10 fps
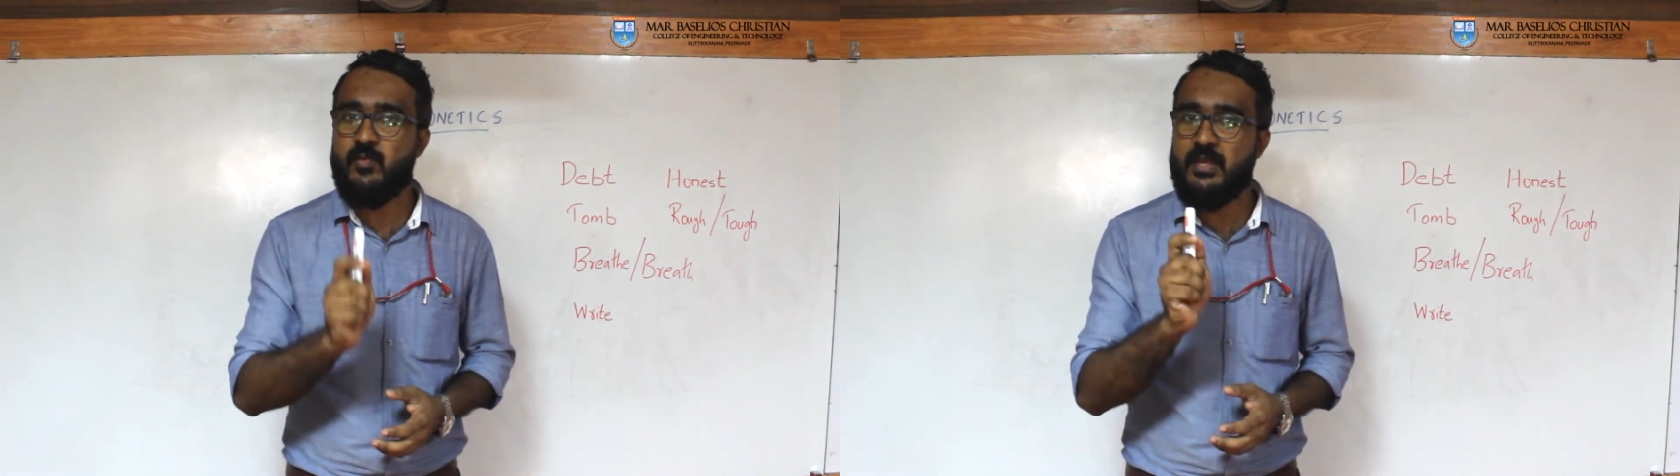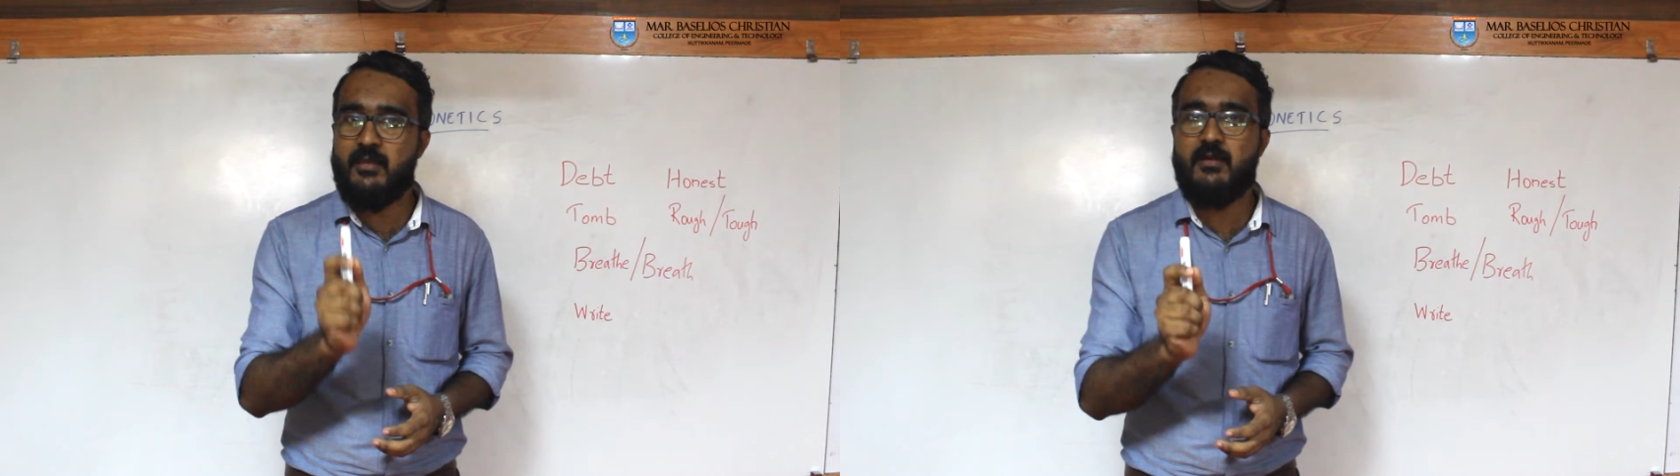
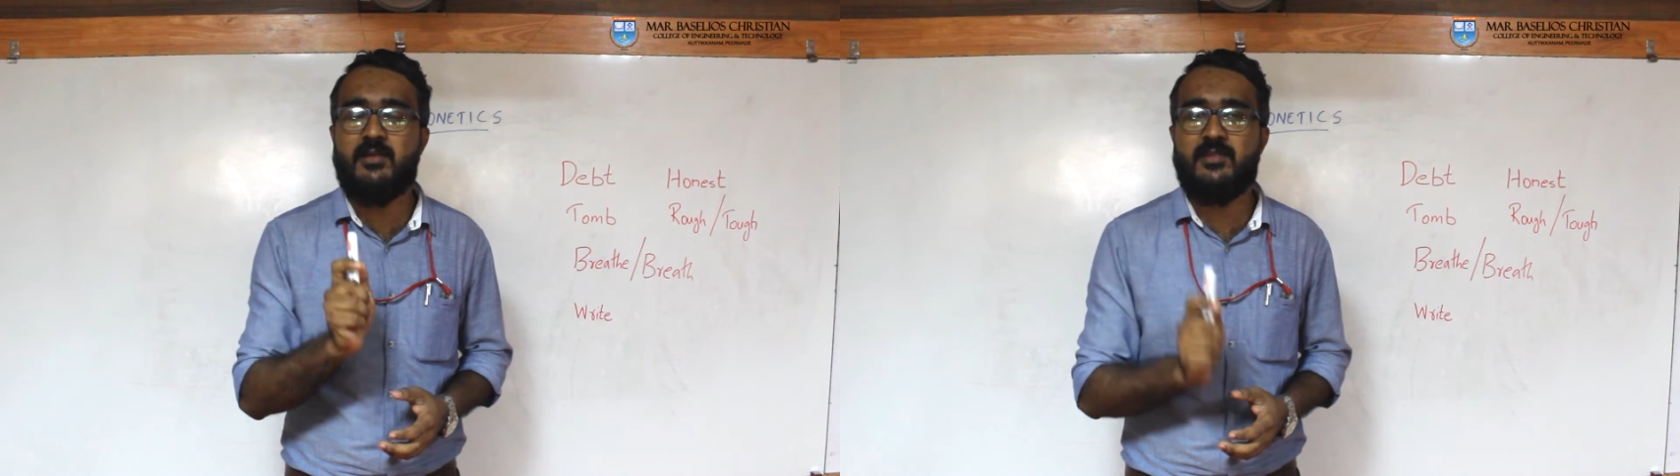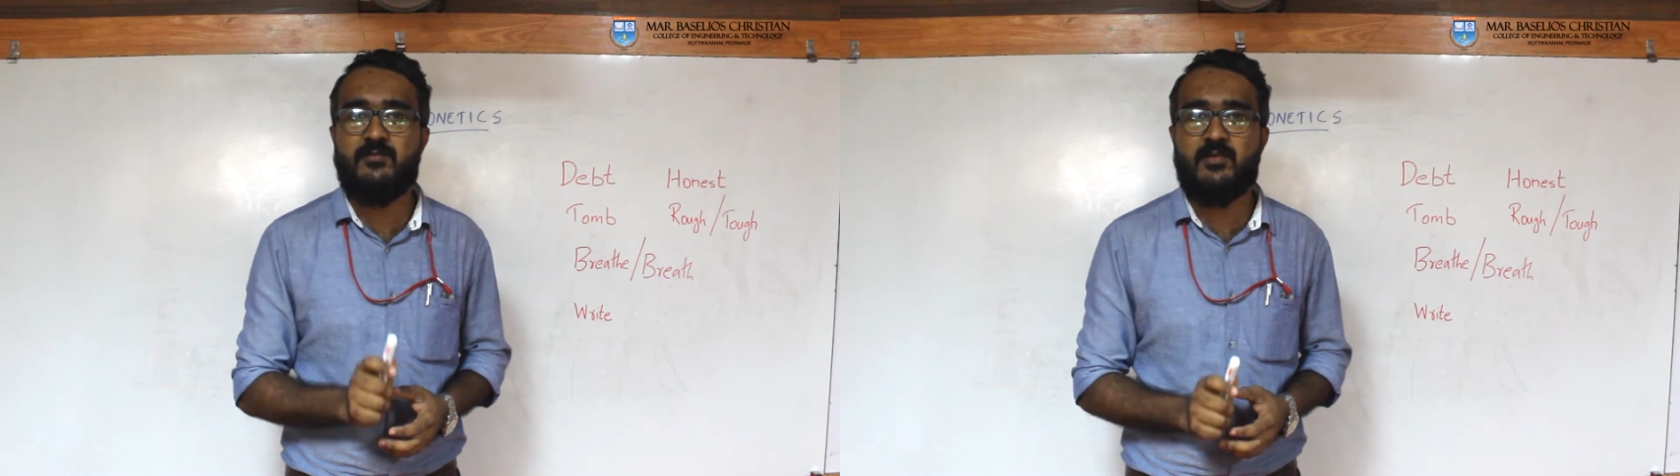we
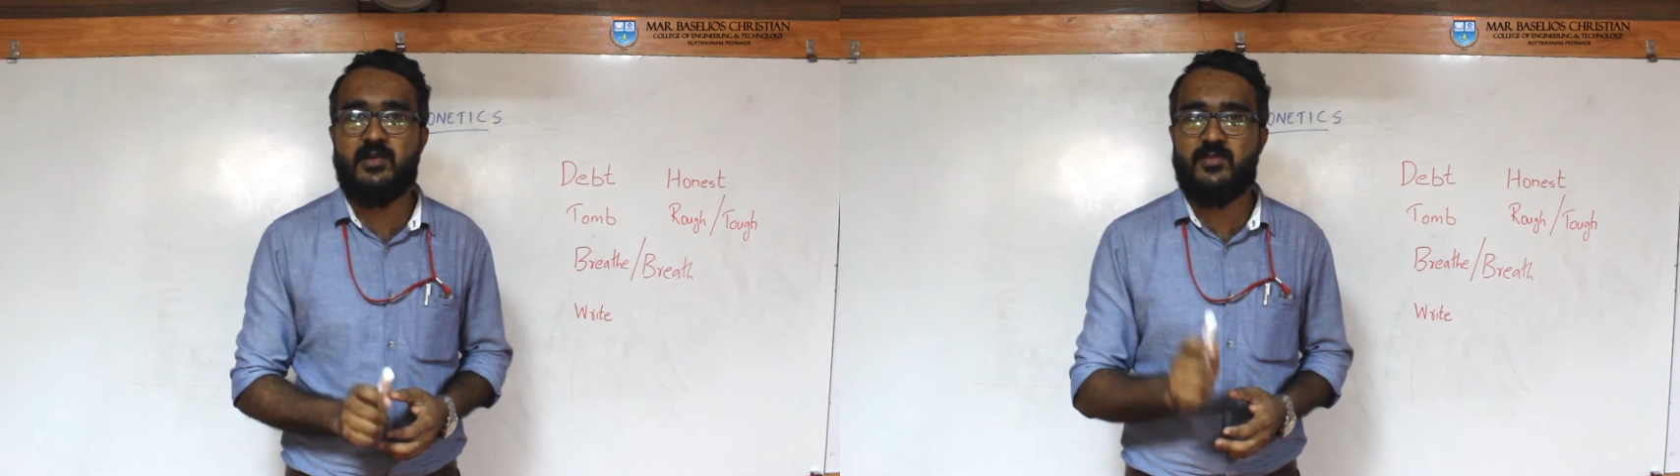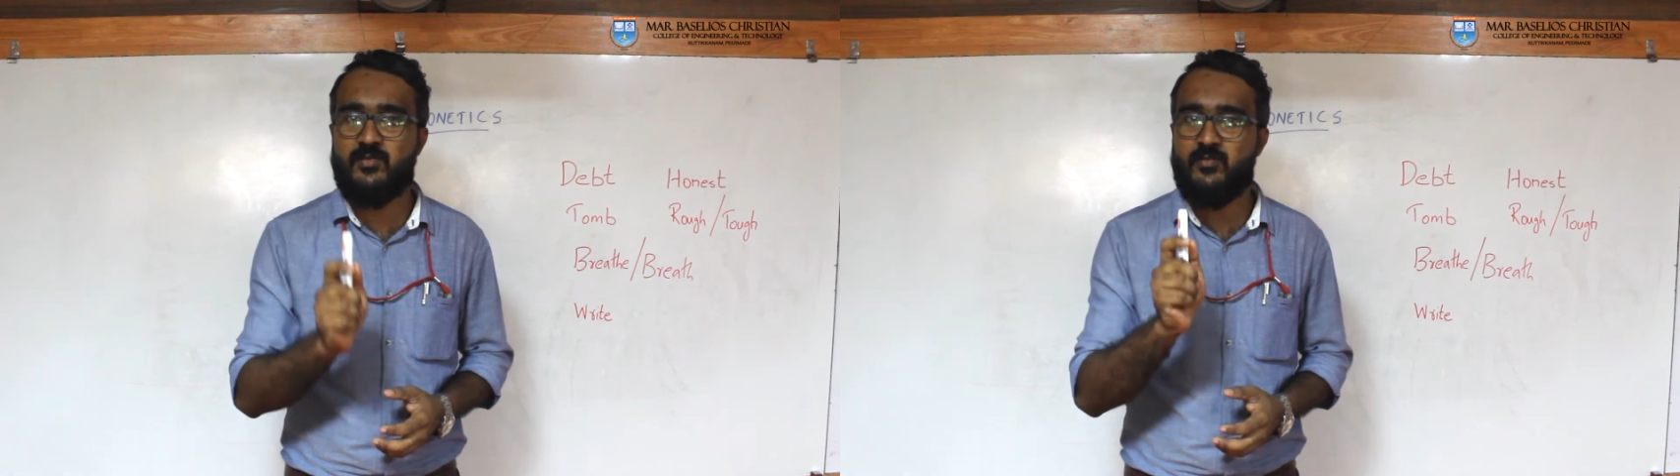learn the
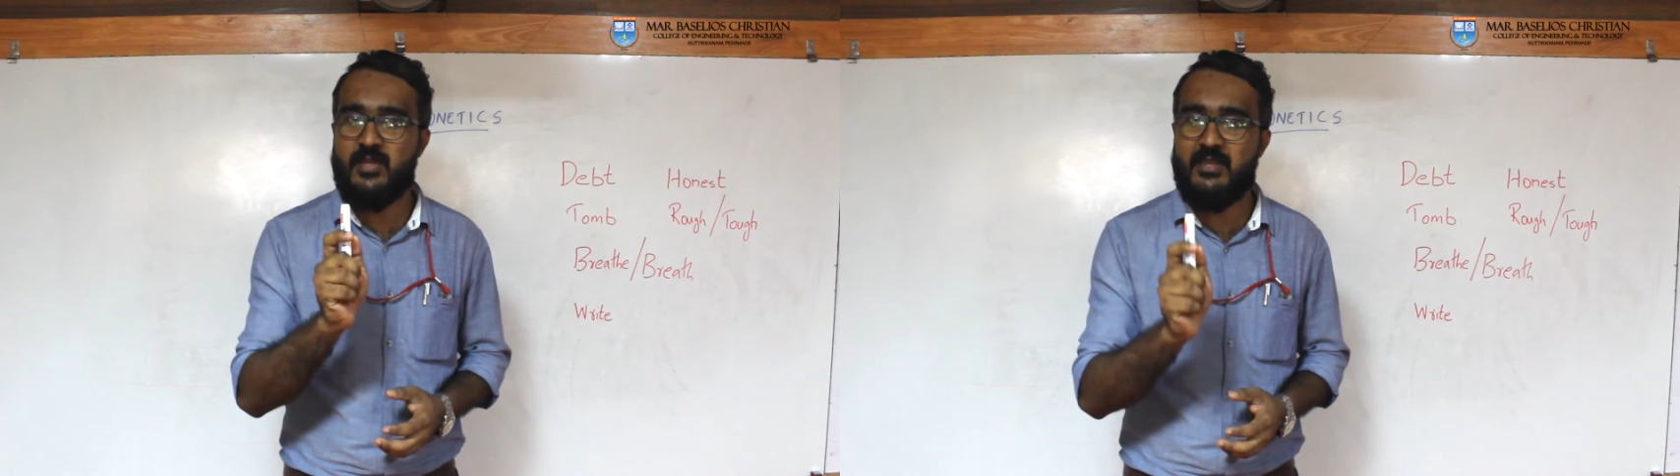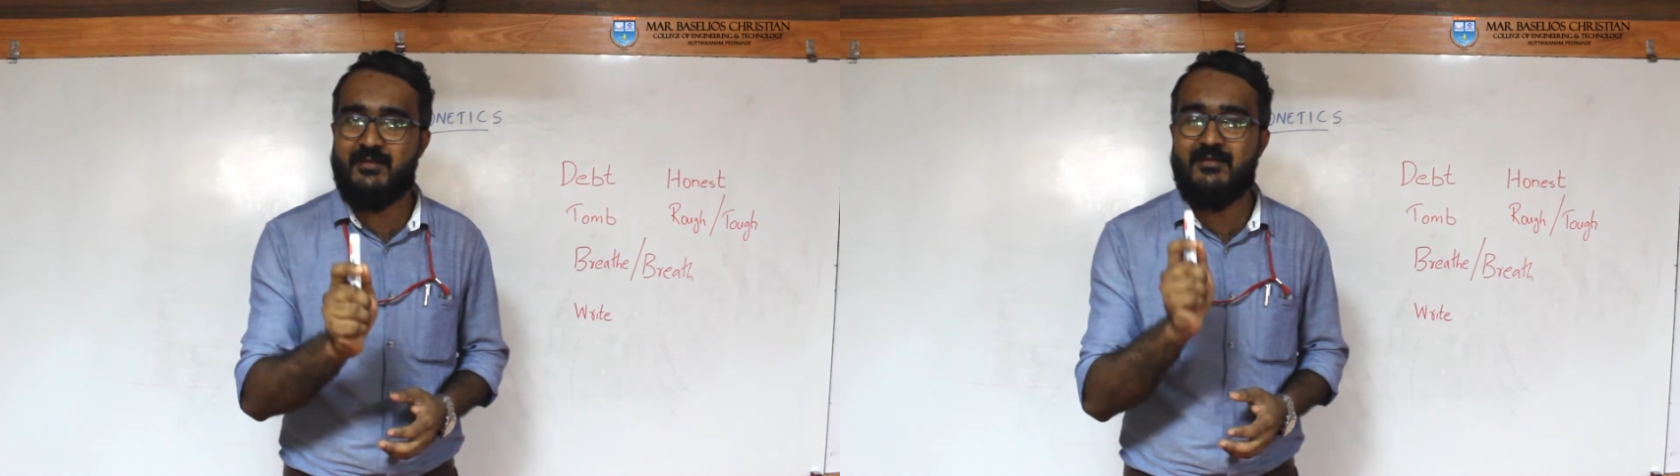words,
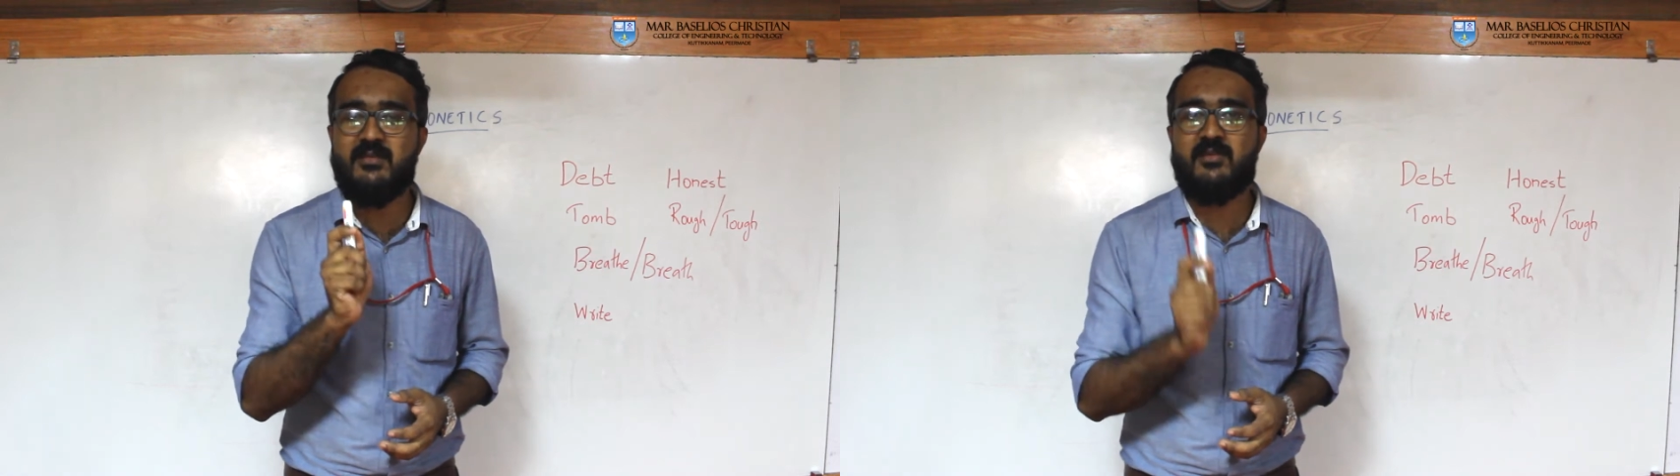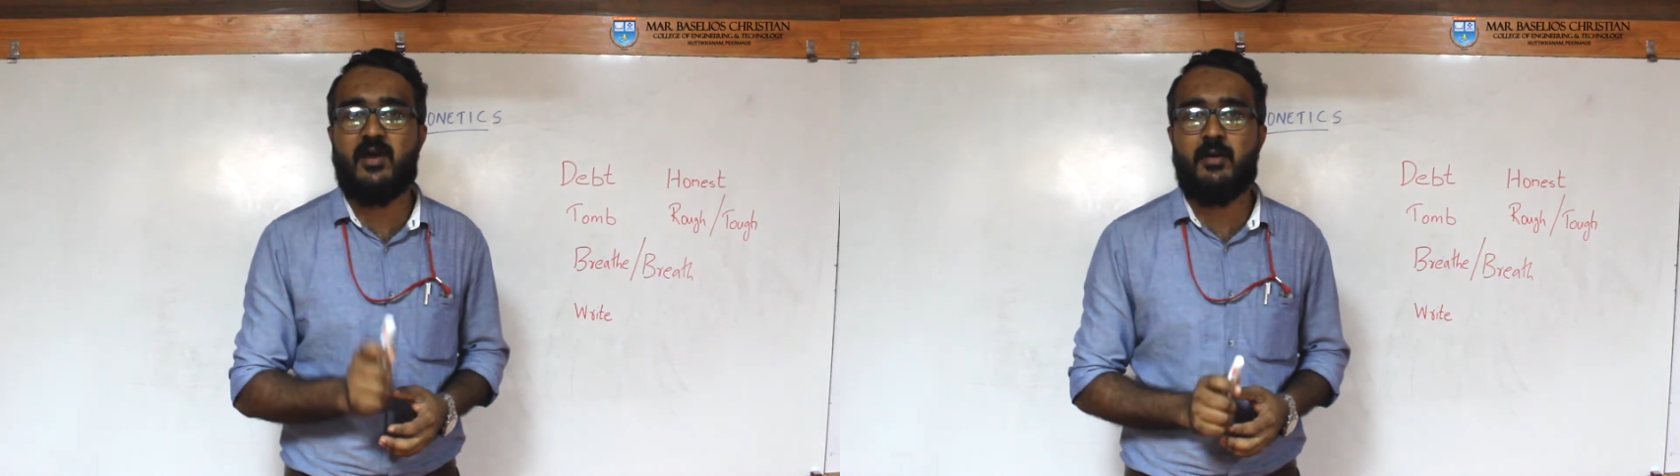we
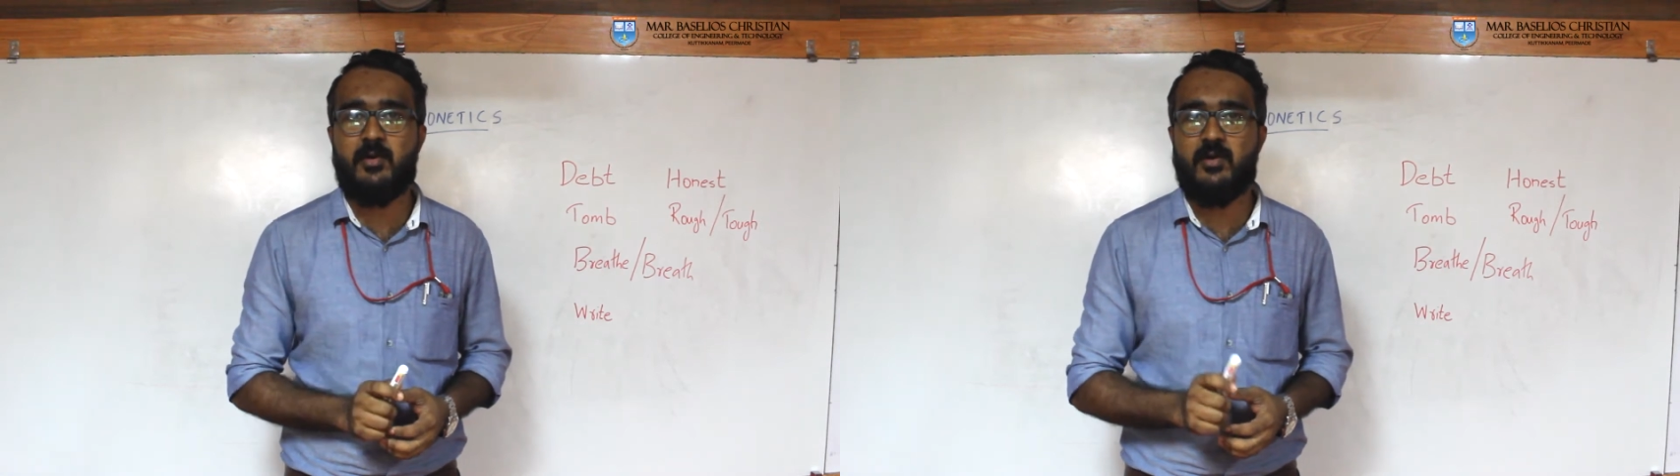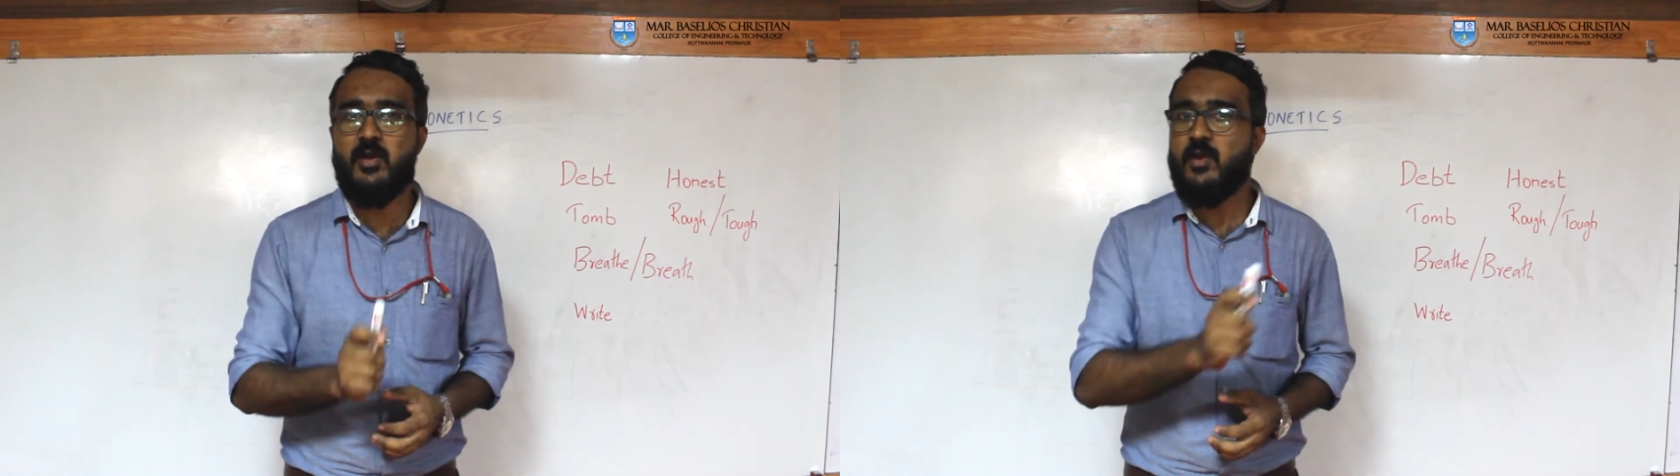learn
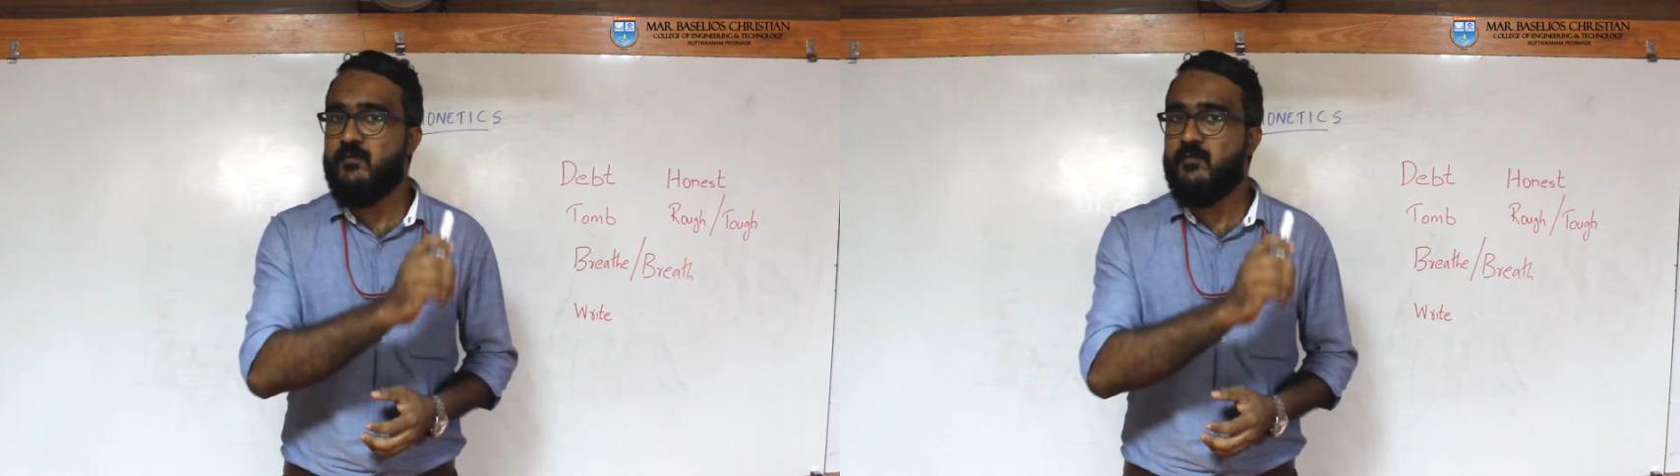grammar,